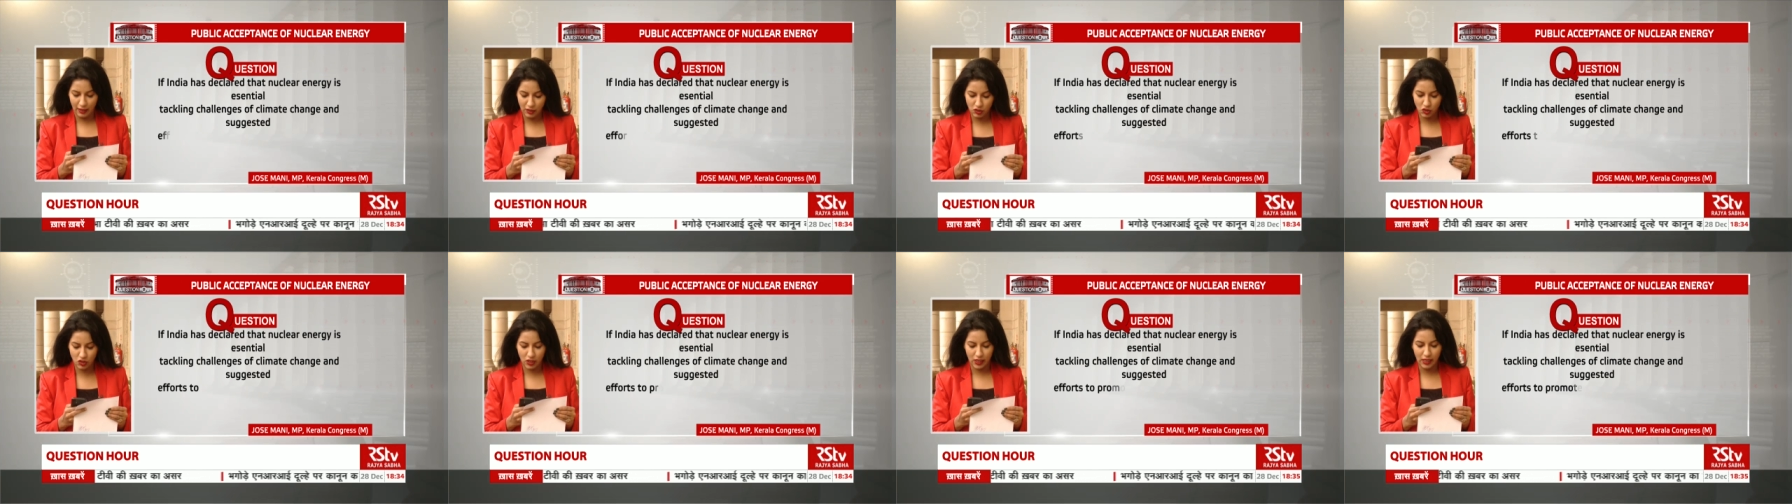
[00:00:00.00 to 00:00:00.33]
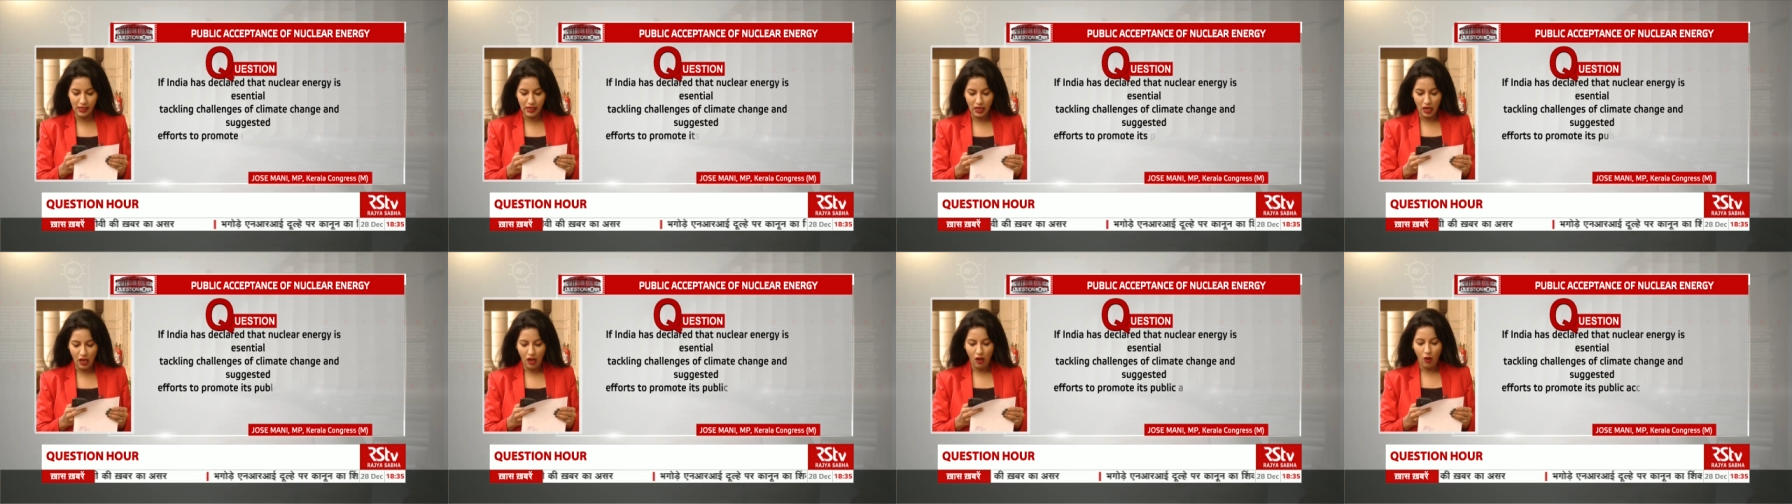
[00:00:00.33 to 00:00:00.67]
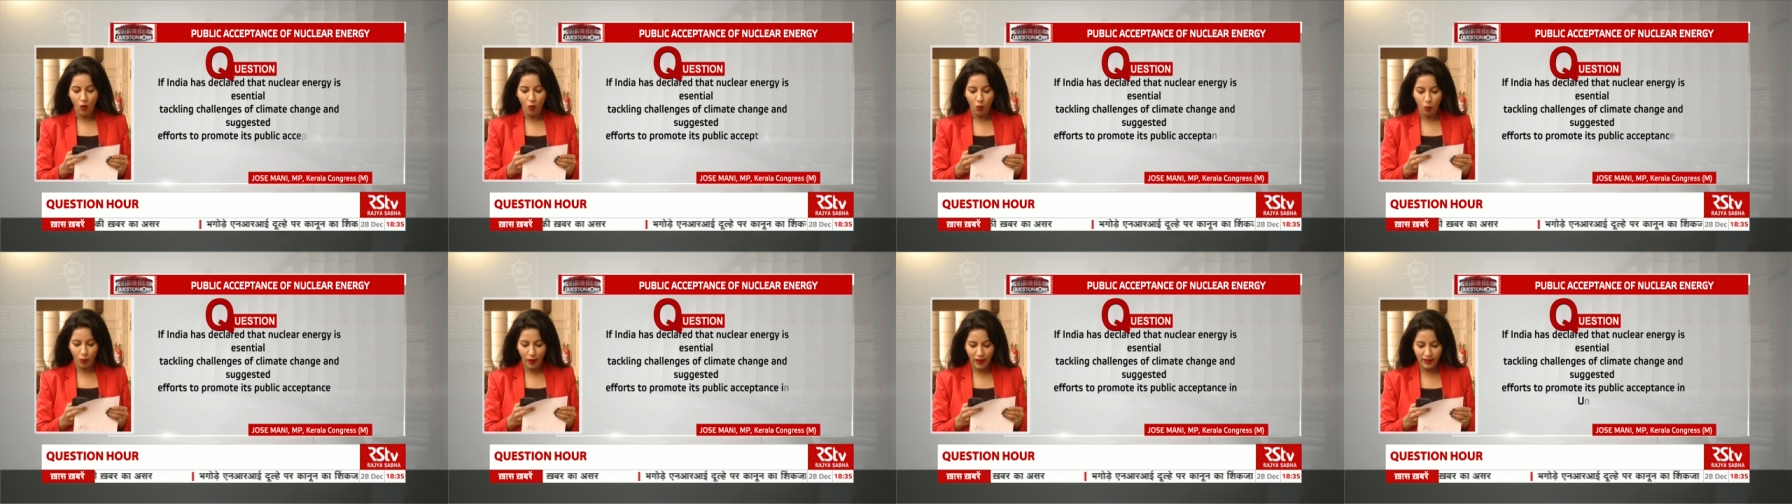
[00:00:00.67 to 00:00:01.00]
Energy
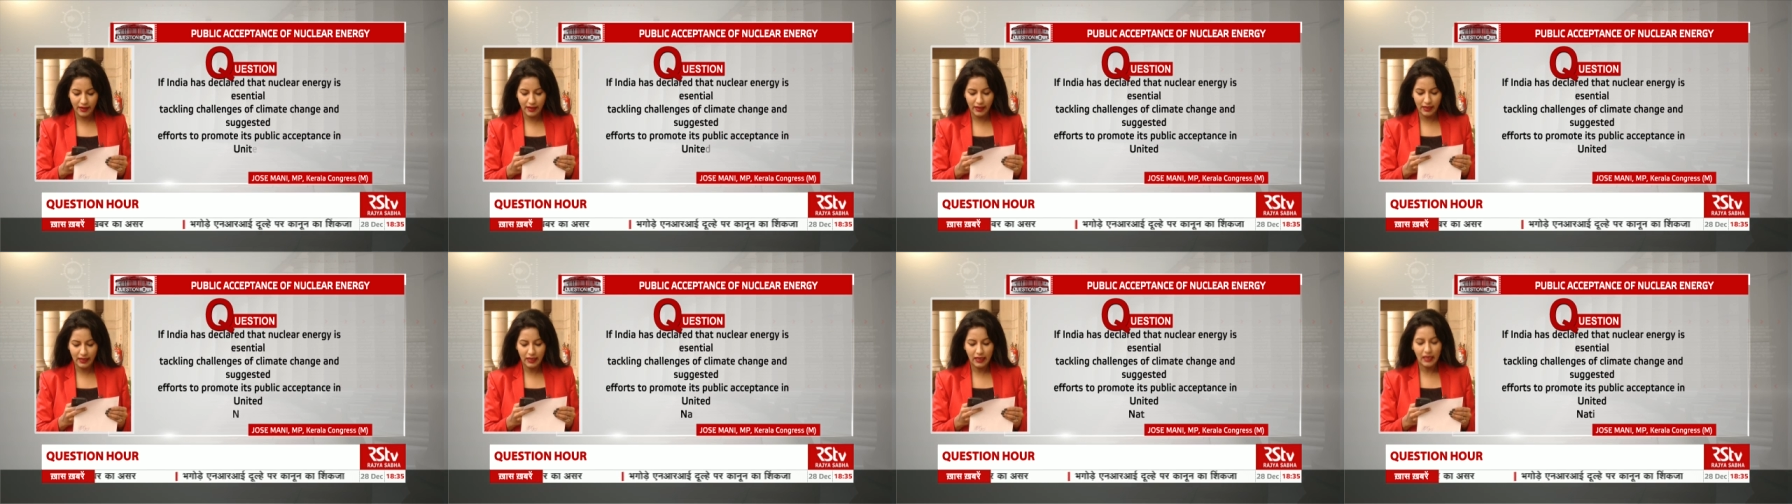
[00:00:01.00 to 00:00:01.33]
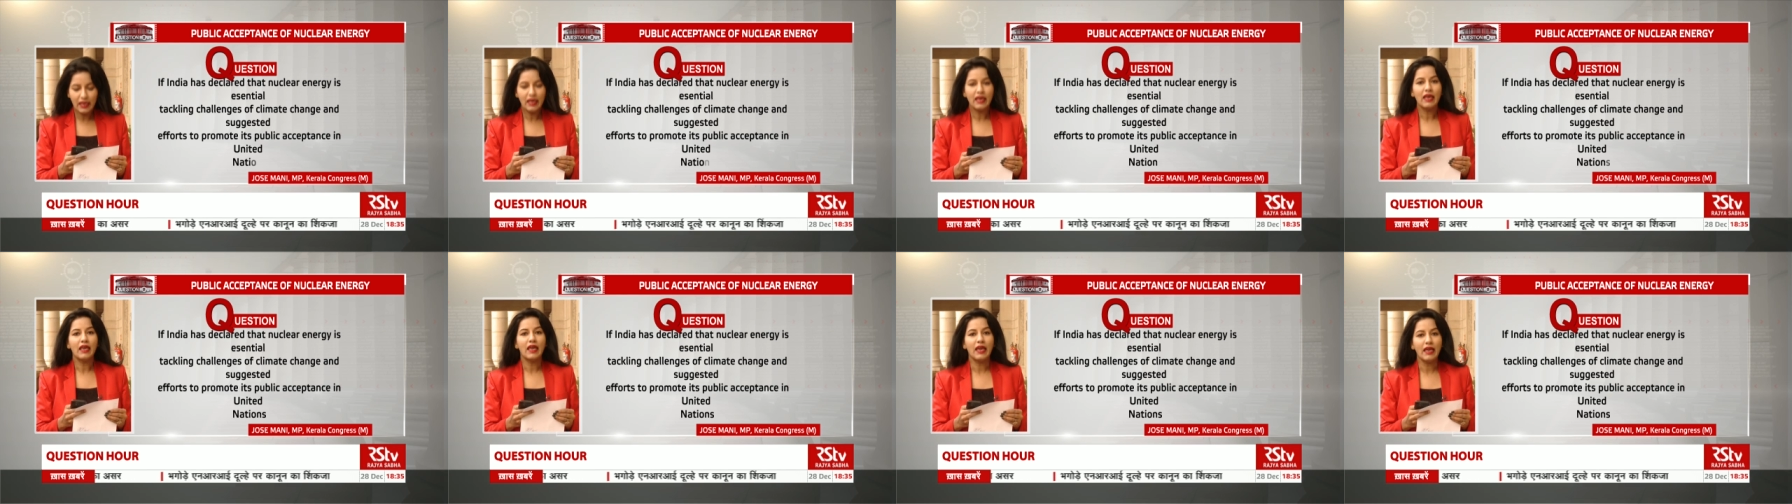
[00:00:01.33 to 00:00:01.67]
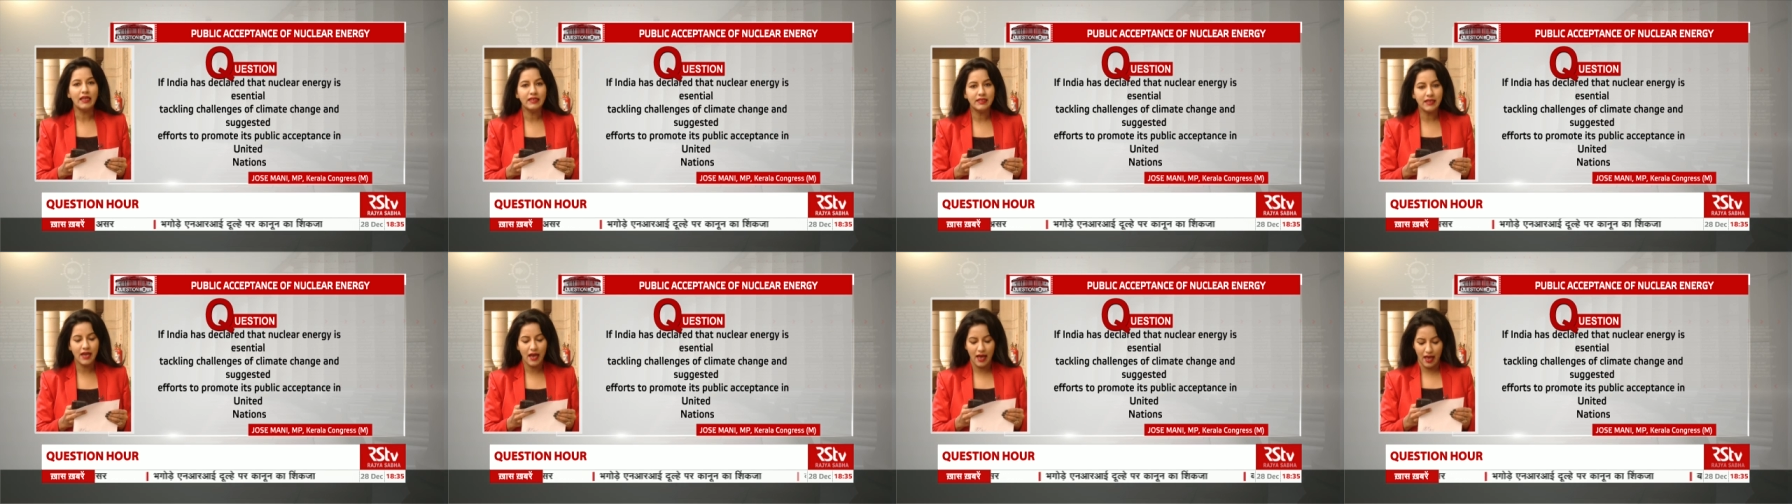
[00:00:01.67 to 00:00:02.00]
whether
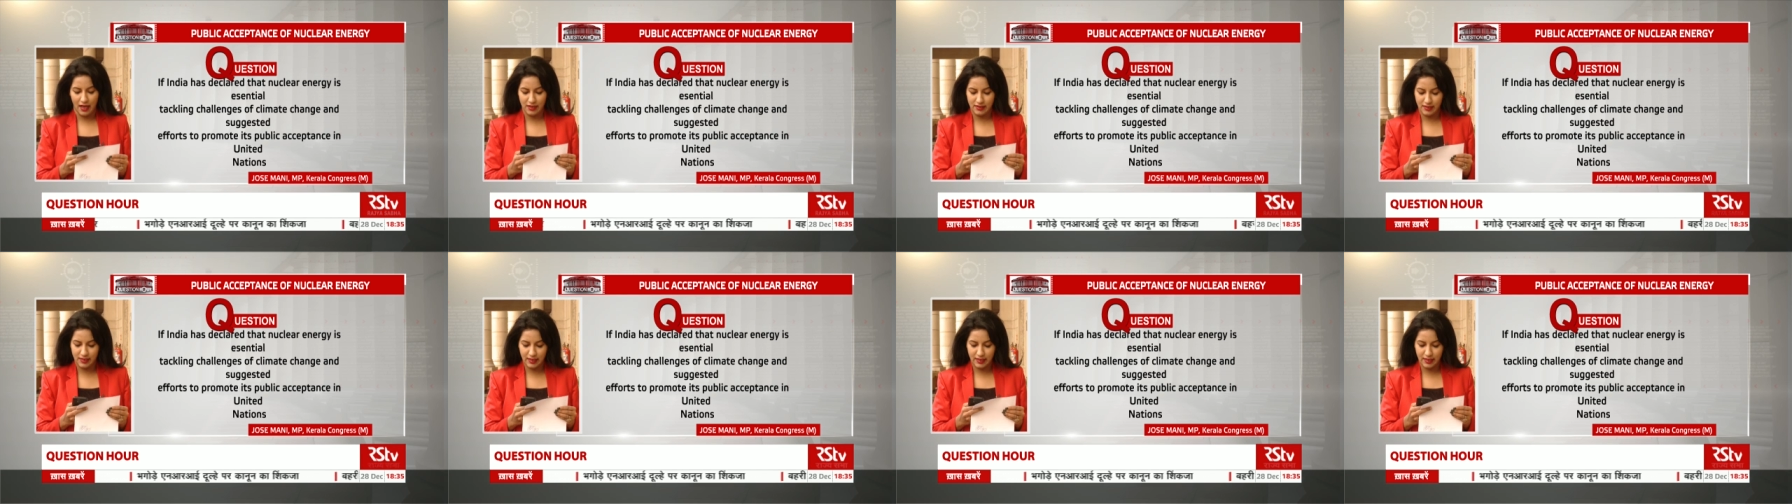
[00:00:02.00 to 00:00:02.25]
India has